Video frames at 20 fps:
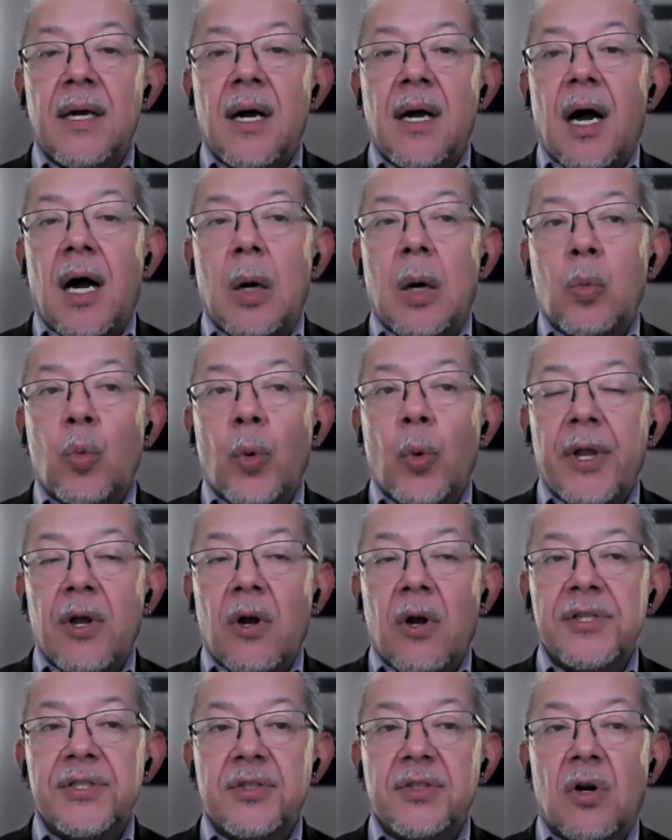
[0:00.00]
Um, we are
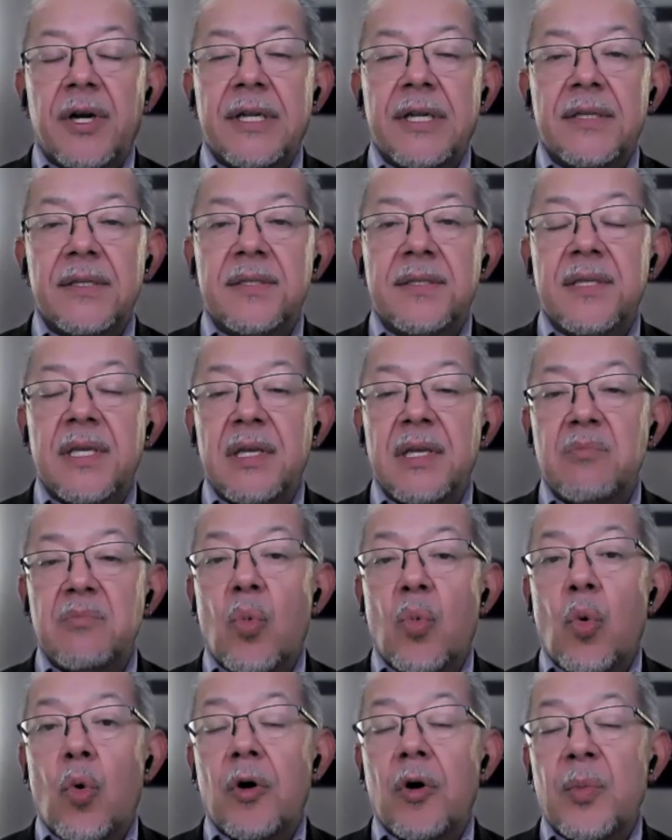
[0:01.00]
starting to see
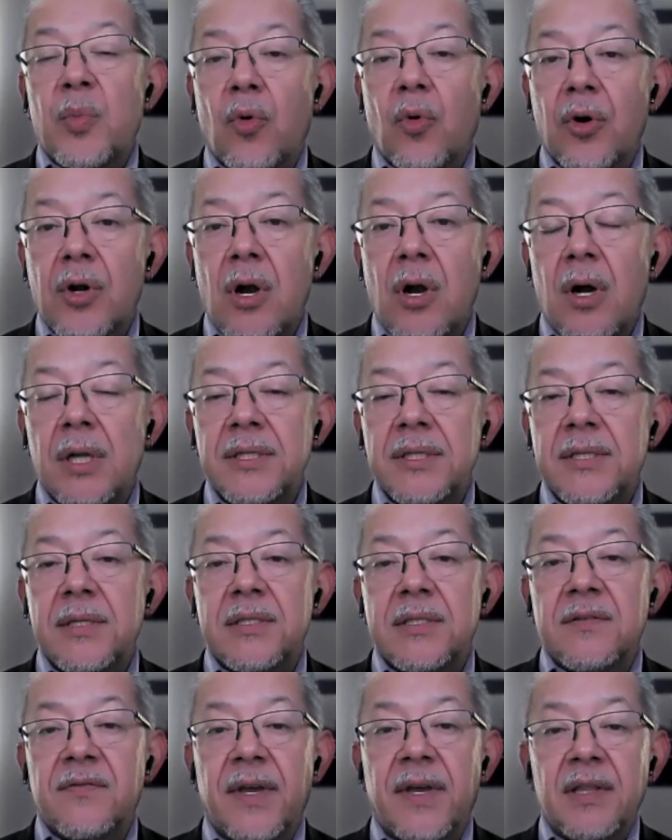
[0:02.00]
more and more content
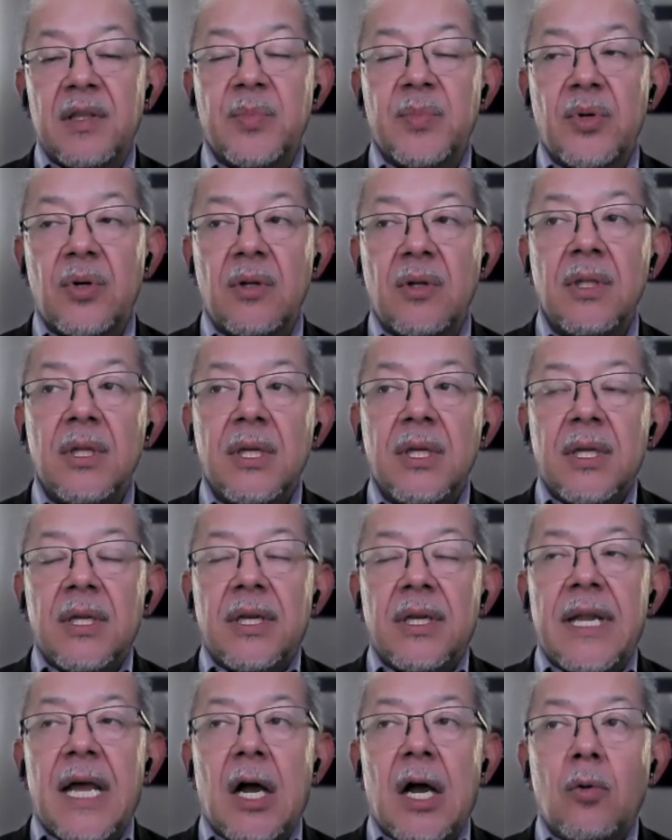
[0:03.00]
available.
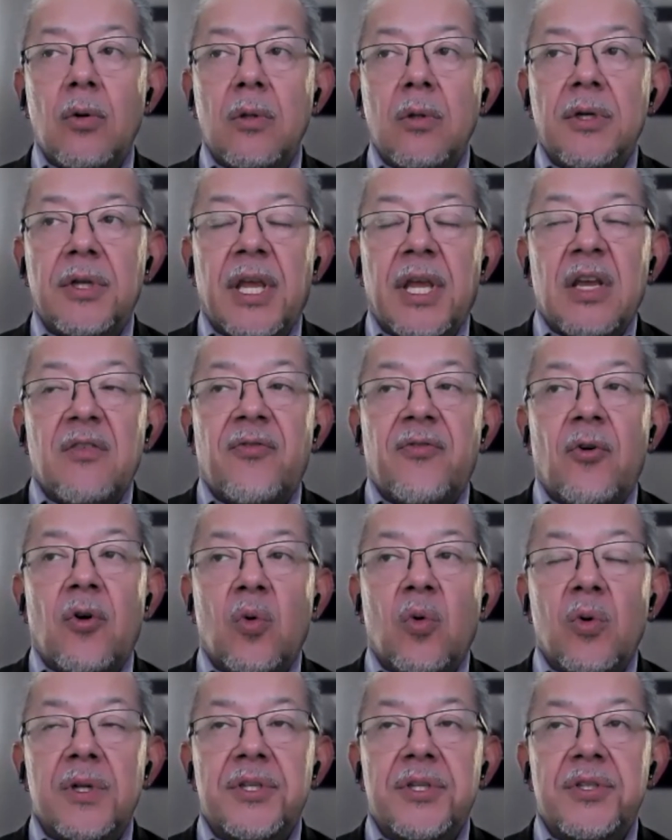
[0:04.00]
Now we're looking
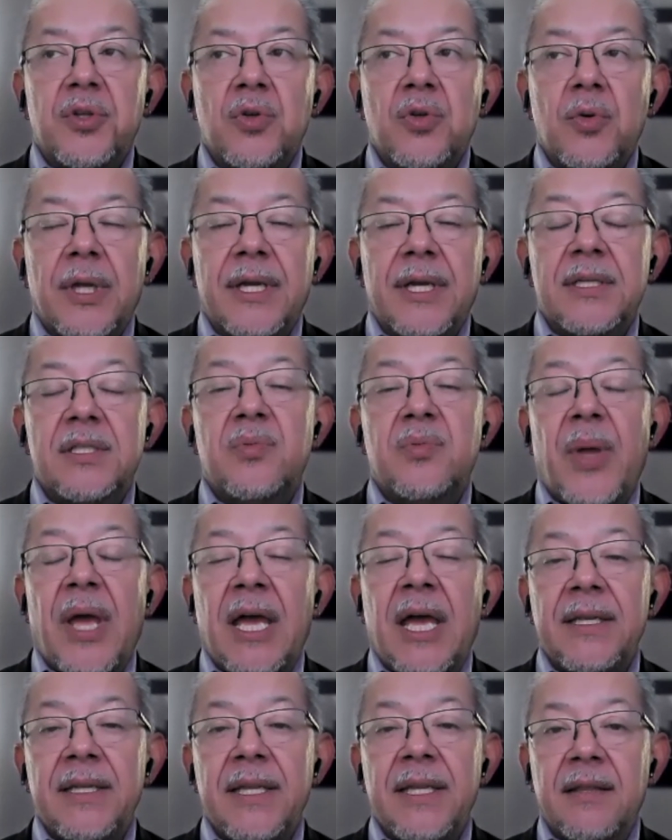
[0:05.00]
forward to
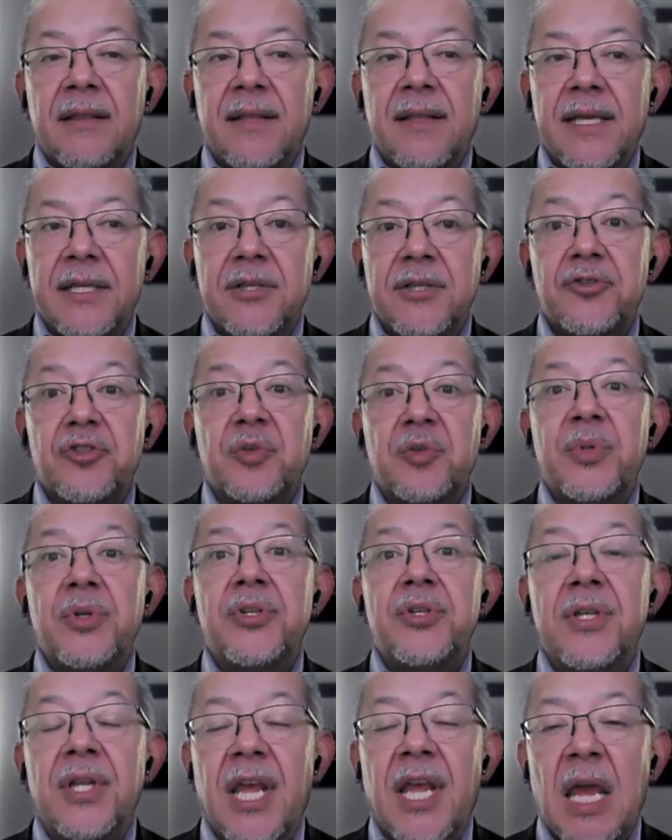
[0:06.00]
expanding the
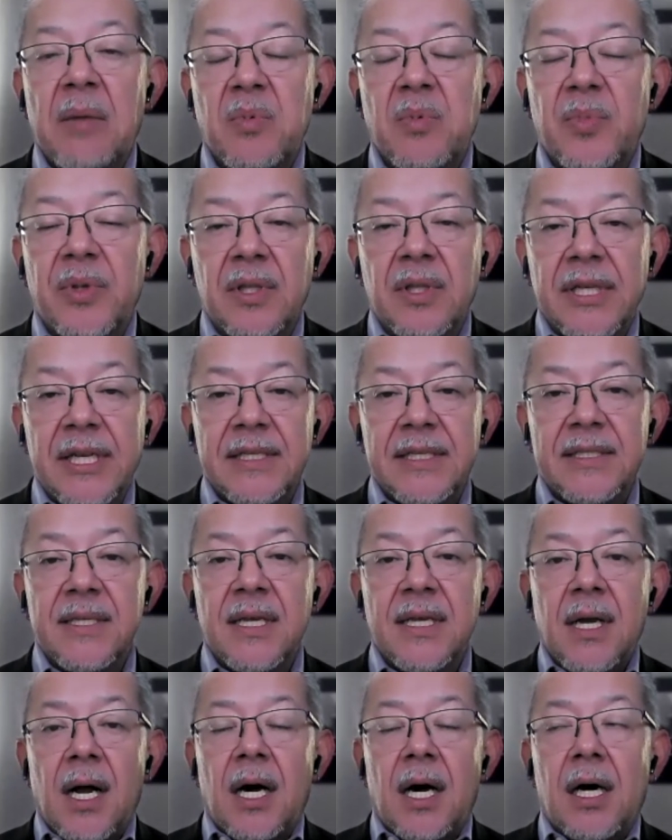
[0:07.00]
distribution capabilities.
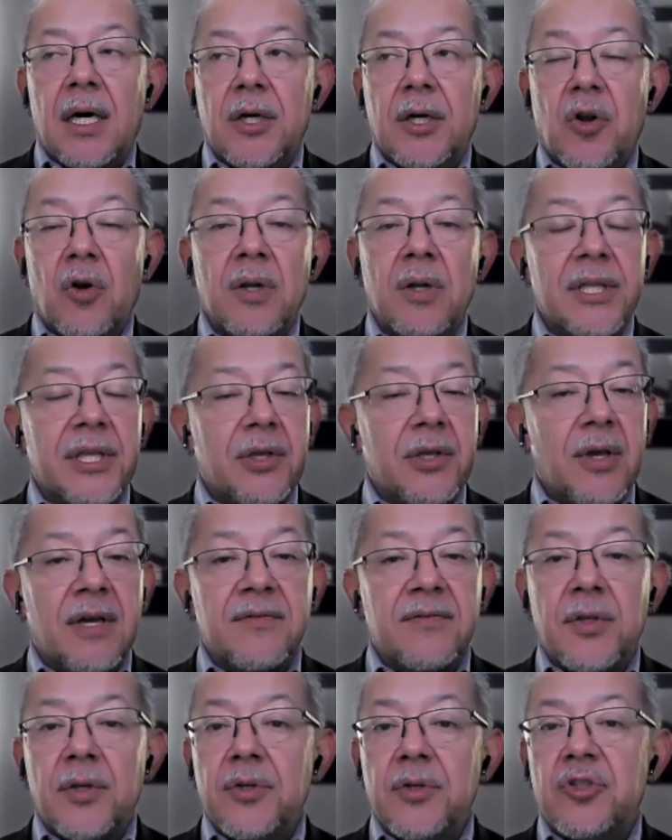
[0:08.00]
Uh, currently, you have
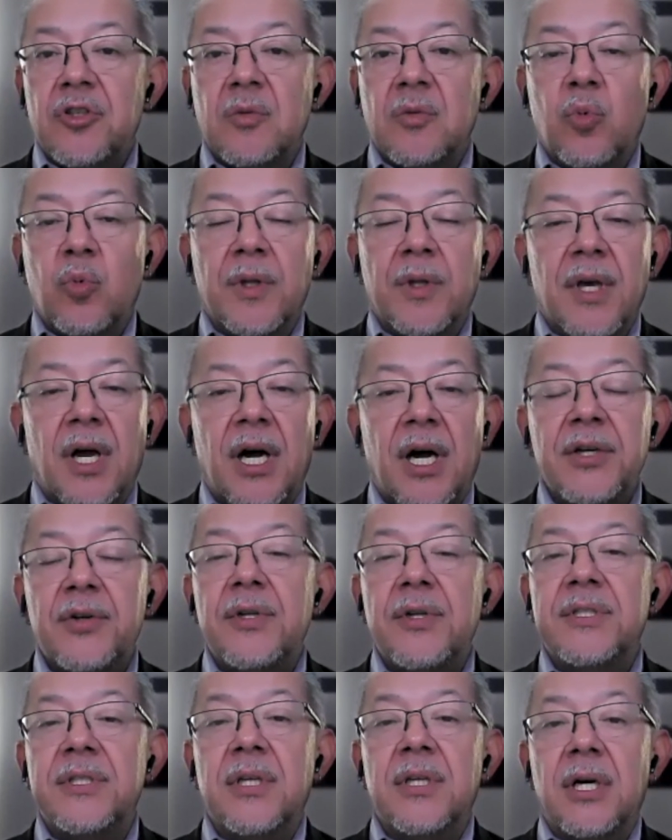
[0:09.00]
YouTube with
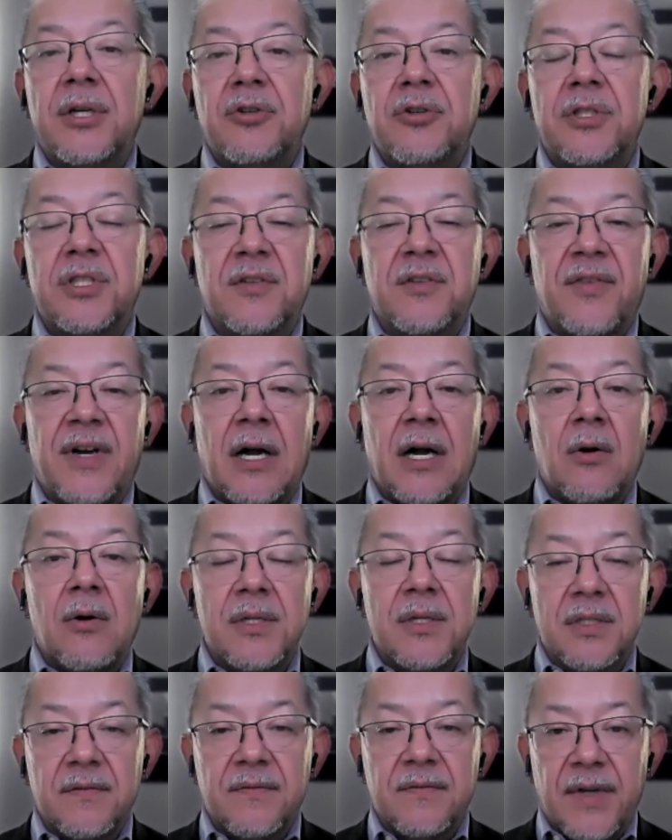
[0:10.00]
hundreds and hundreds of hours
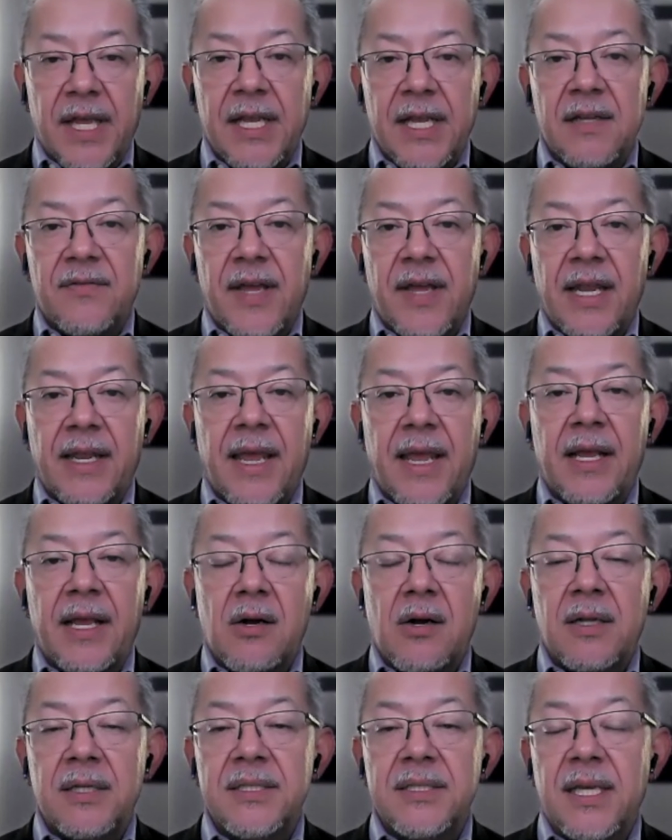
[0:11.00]
of native eight K
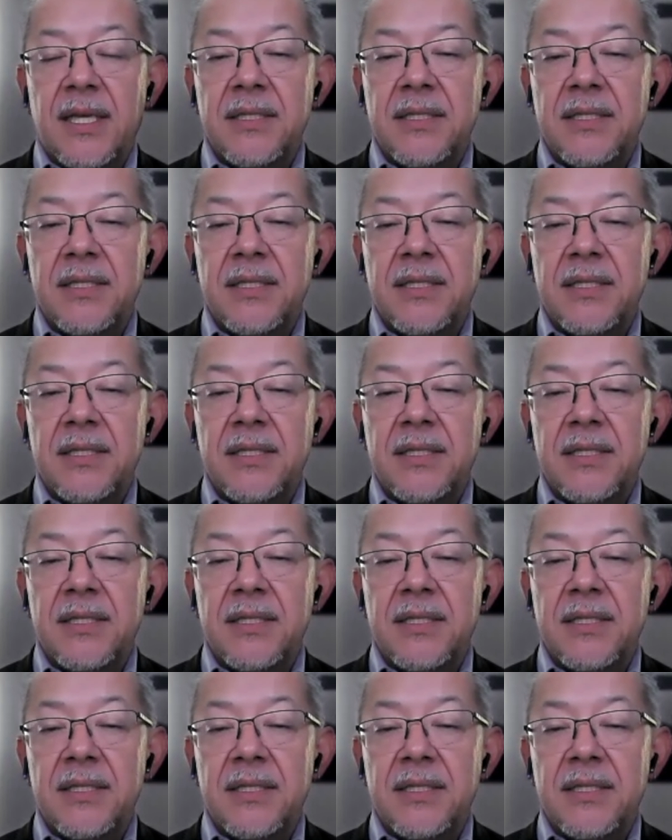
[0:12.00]
content.